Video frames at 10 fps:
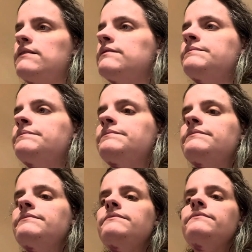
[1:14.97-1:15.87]

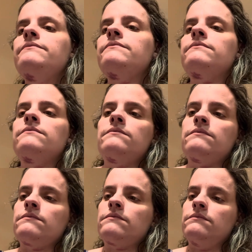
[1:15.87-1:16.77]

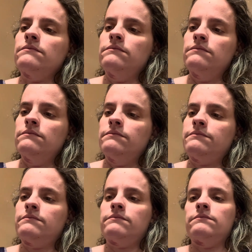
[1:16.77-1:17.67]

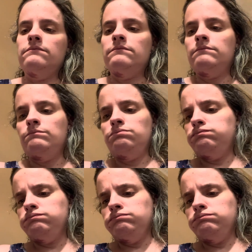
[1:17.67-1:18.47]
(silence)